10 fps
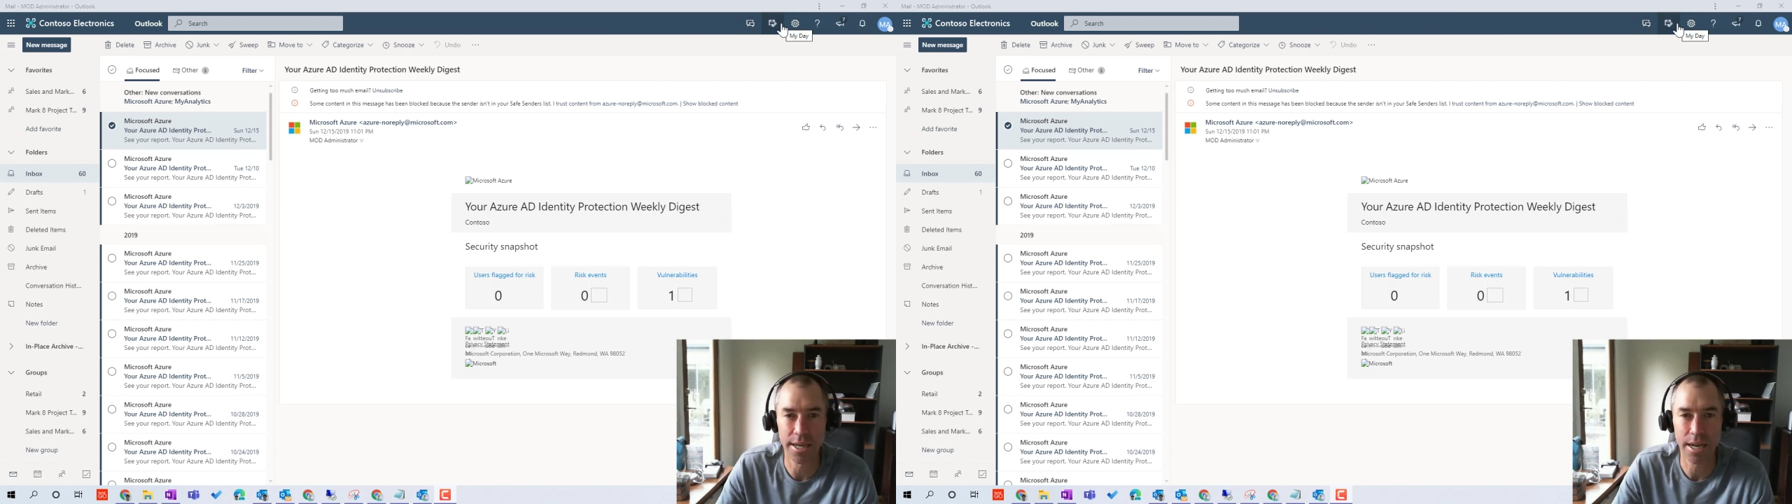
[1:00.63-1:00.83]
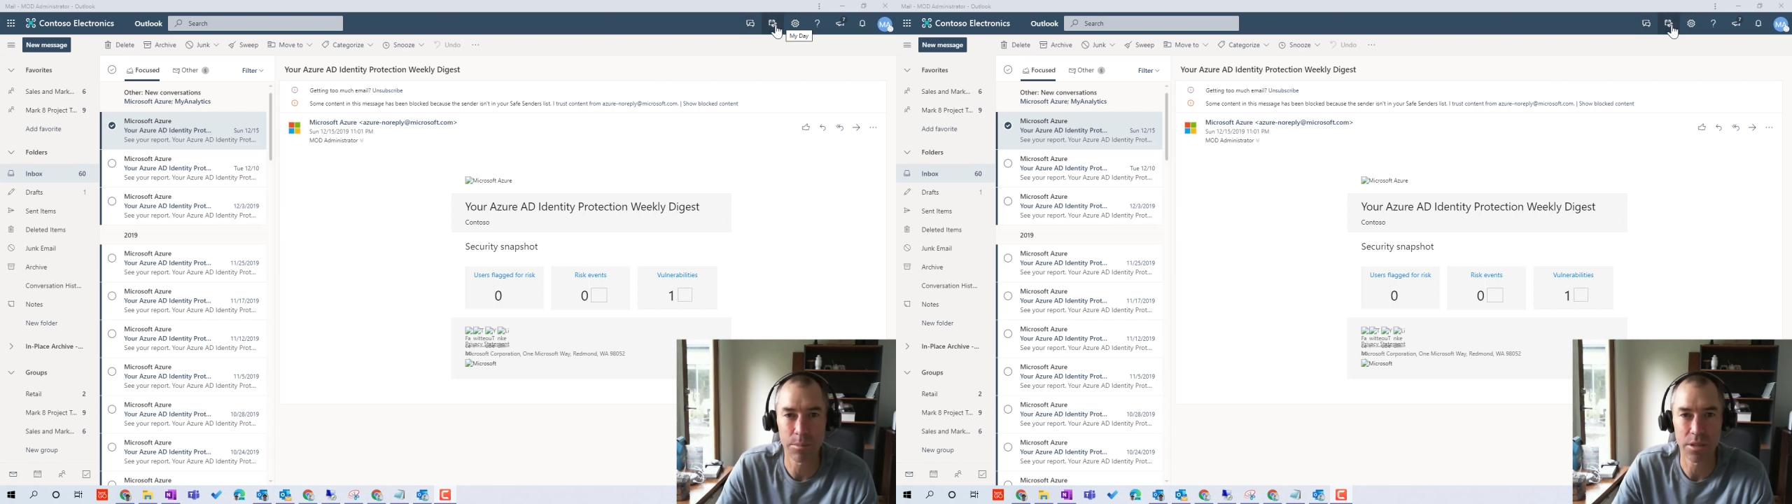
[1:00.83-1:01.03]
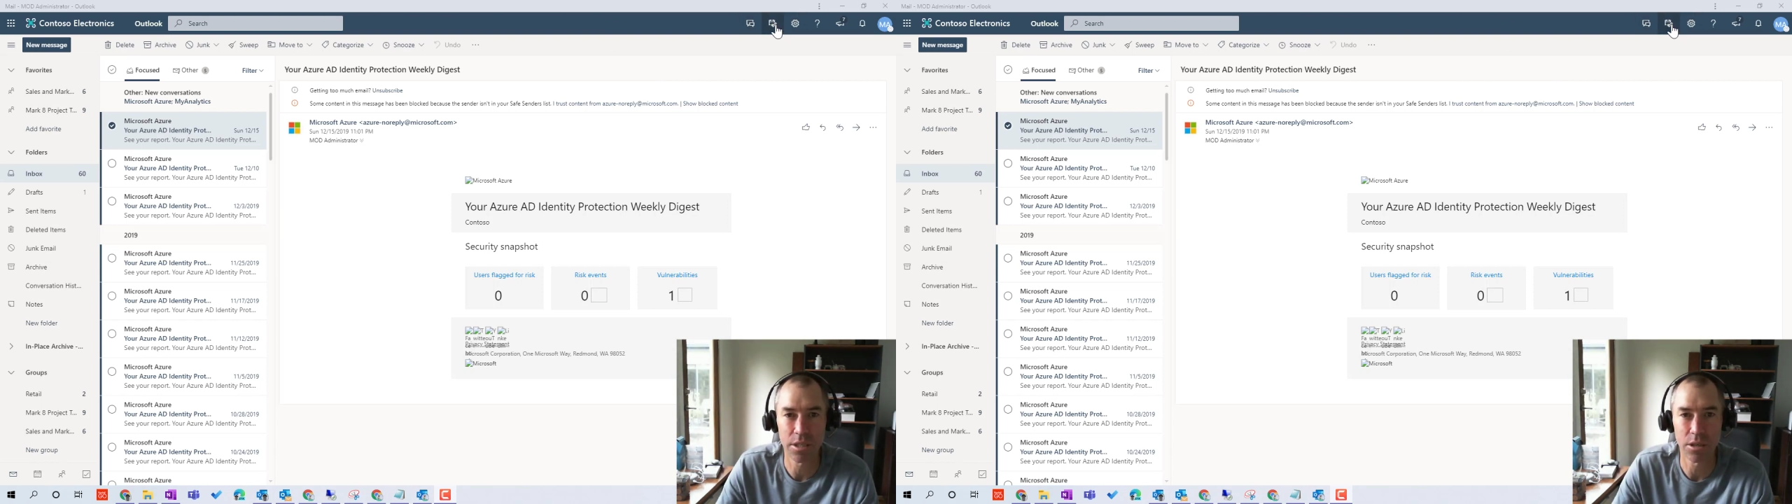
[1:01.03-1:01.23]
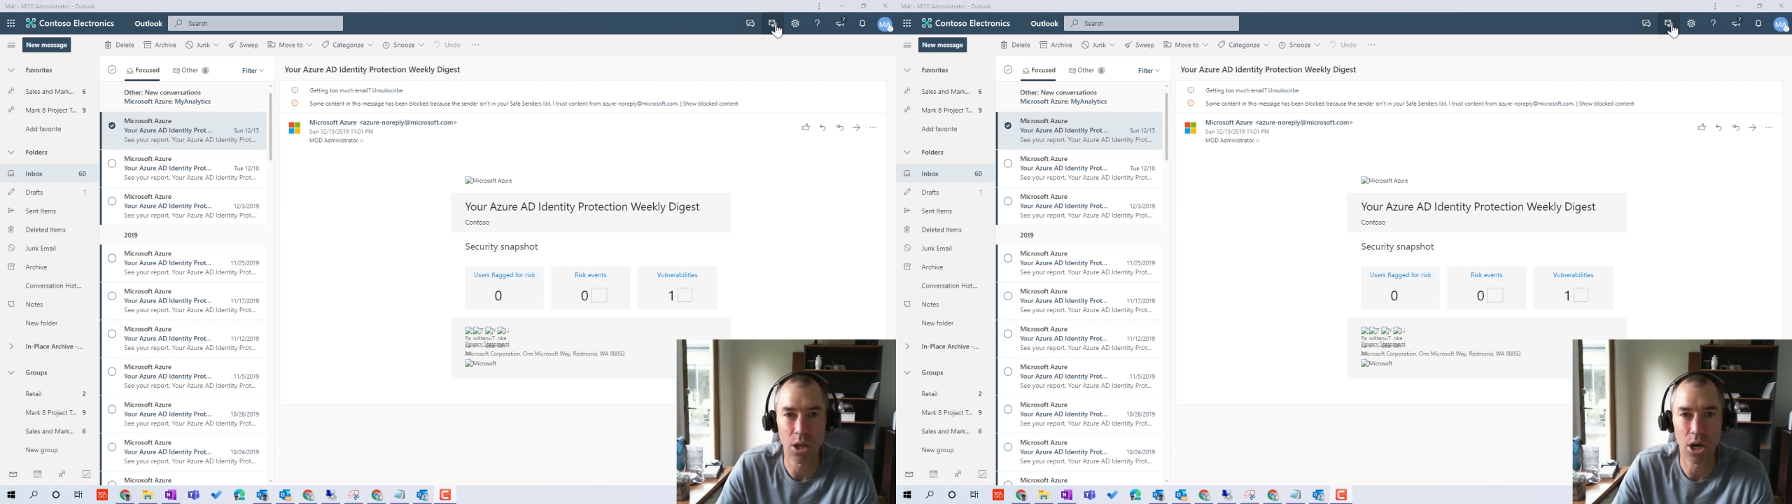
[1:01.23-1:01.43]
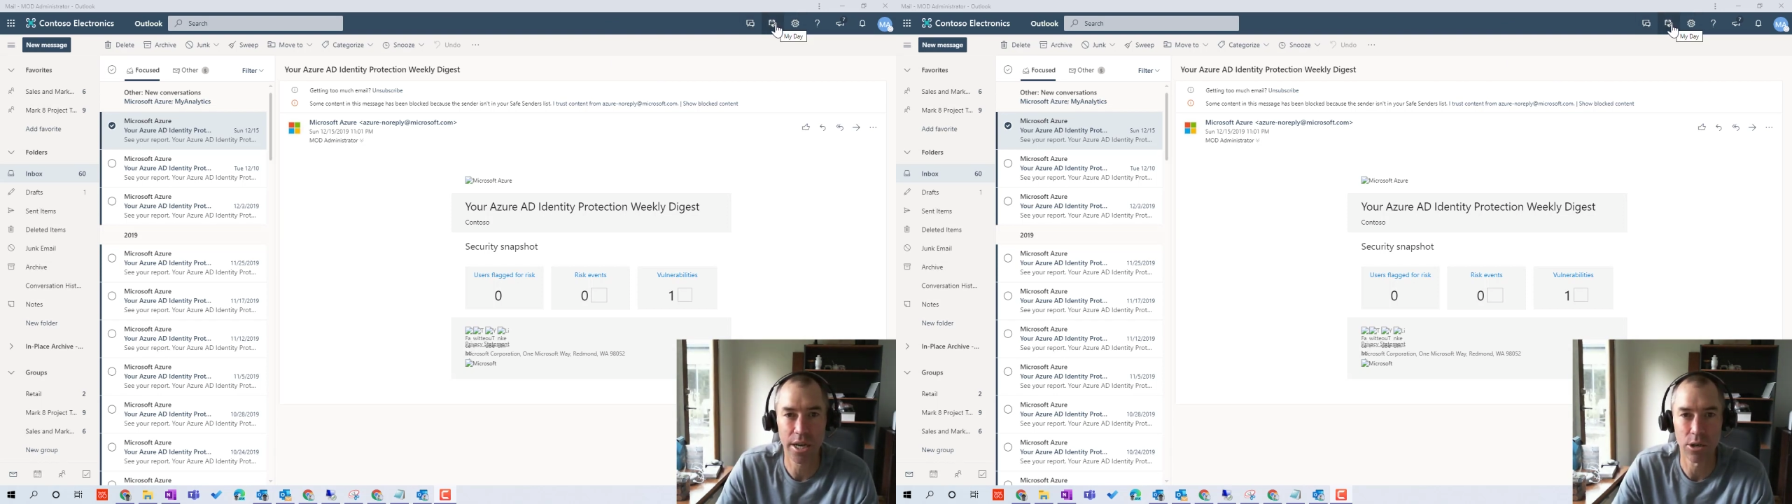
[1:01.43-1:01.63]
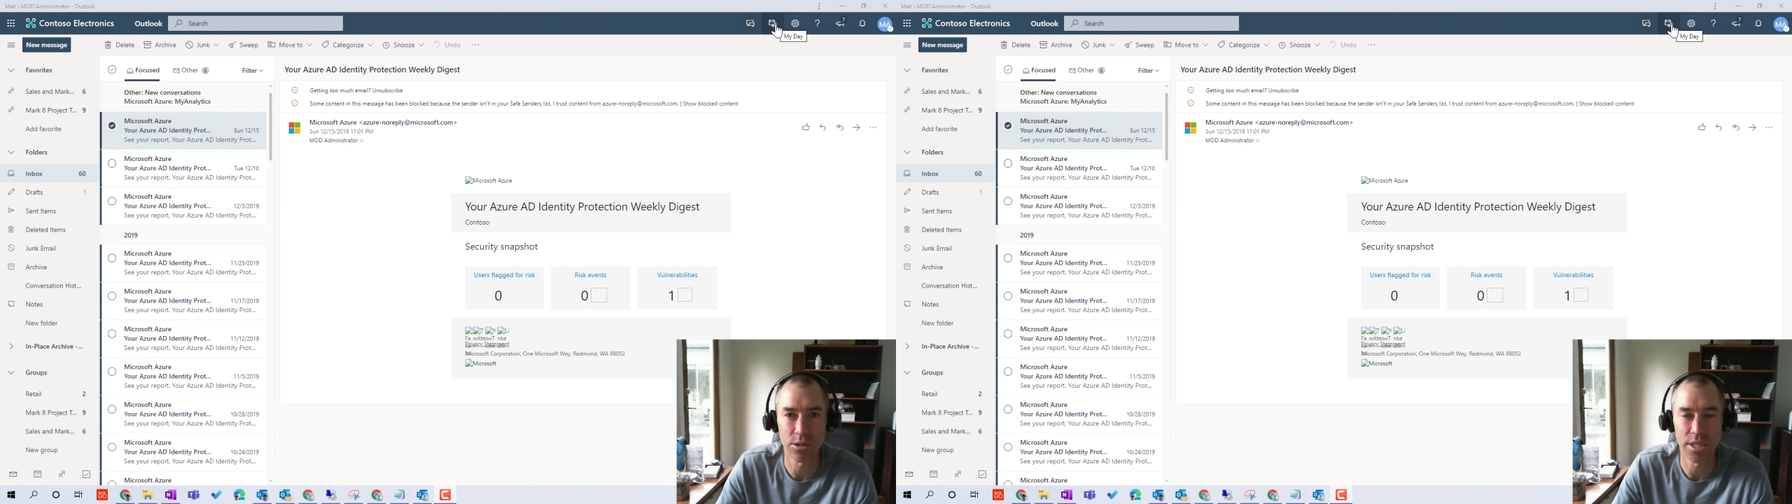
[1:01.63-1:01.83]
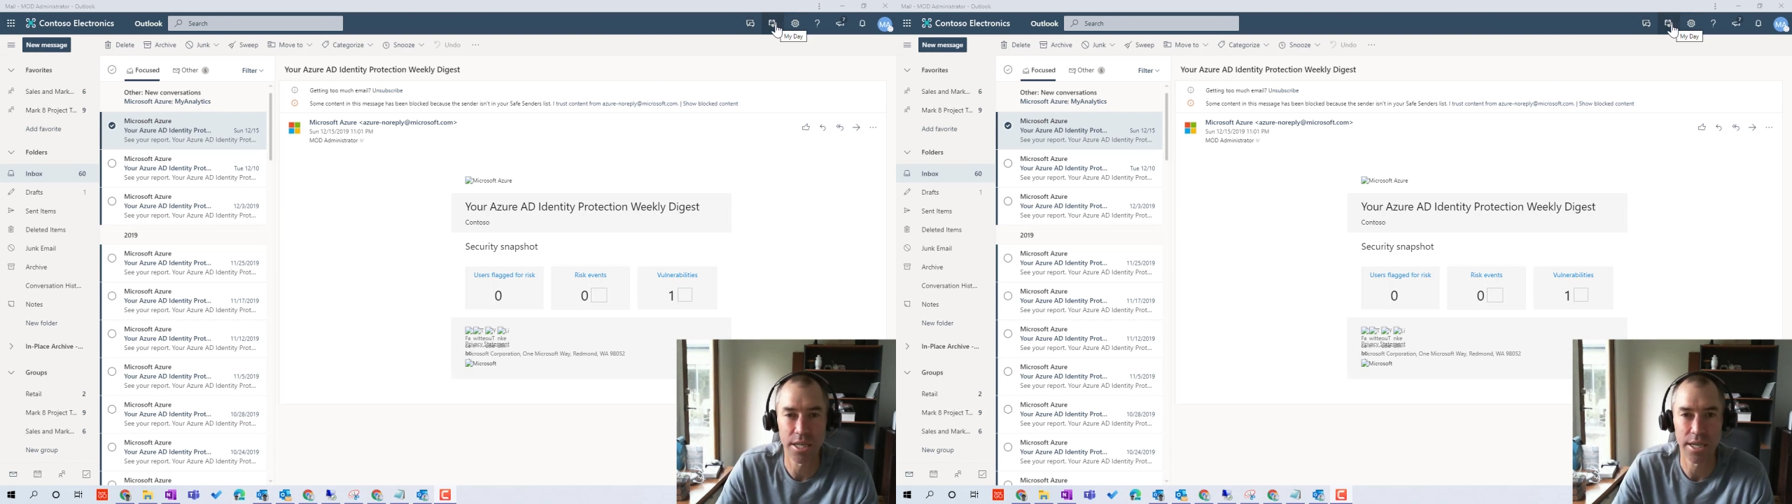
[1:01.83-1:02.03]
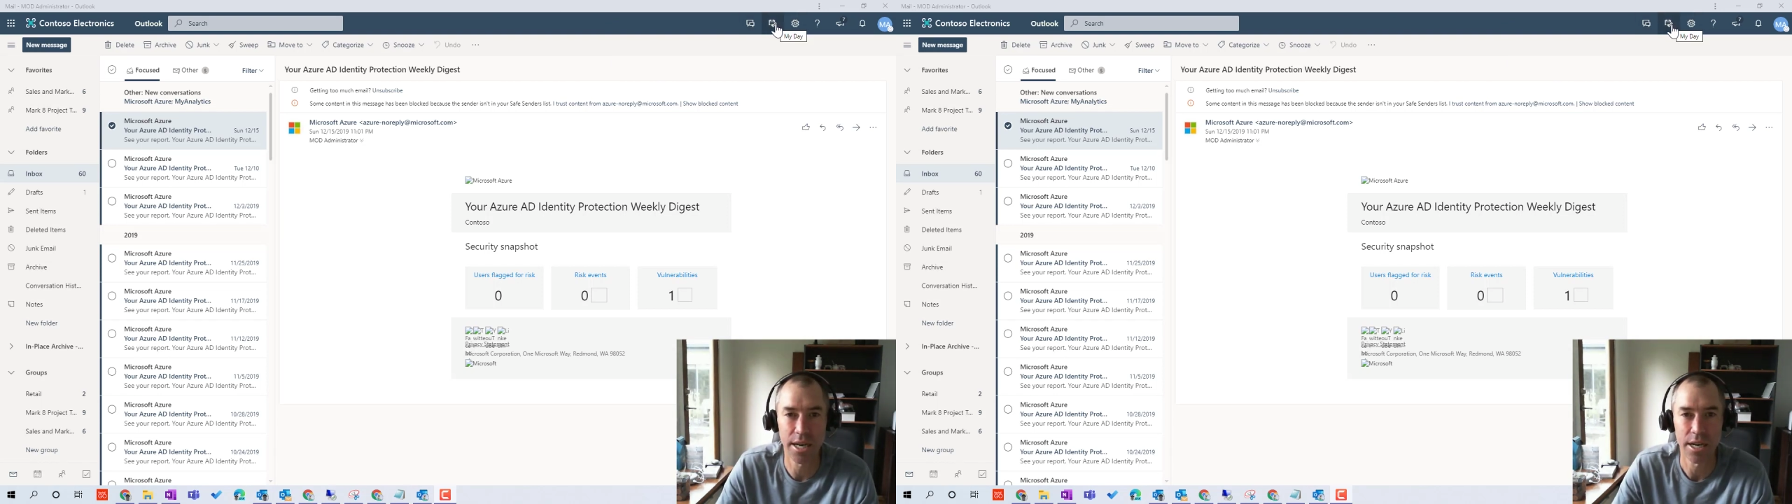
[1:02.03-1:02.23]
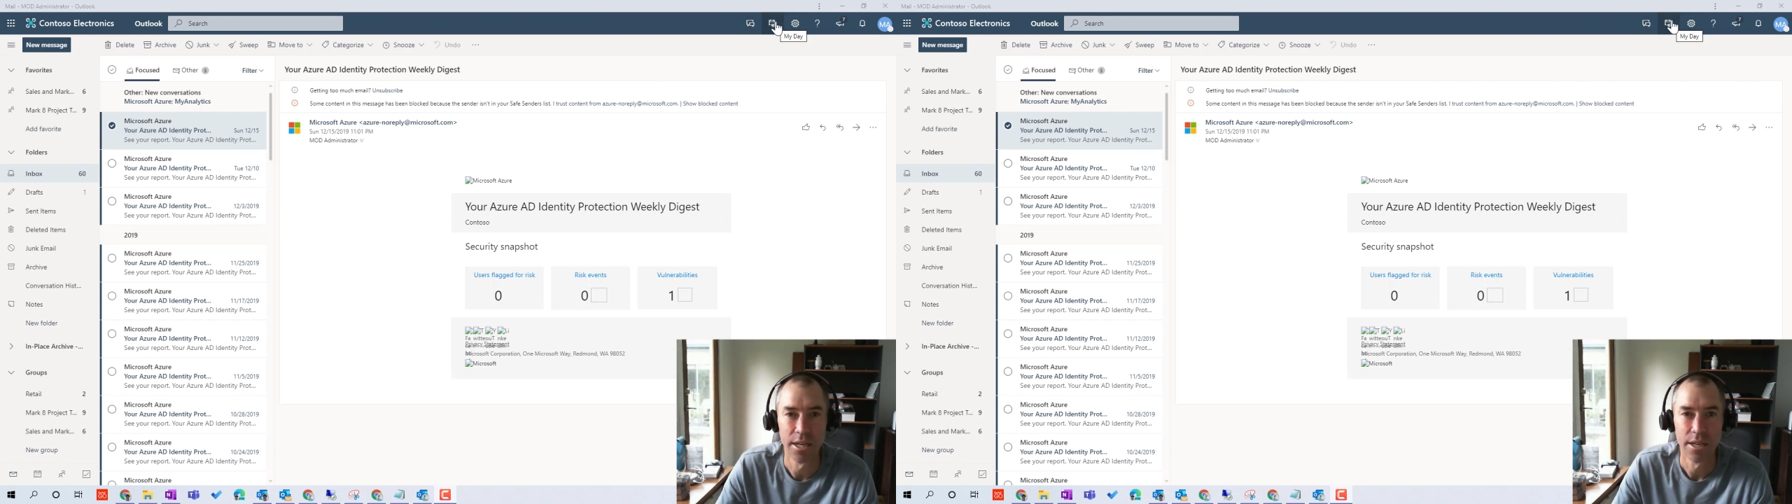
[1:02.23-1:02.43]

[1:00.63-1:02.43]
a couple of little icons here.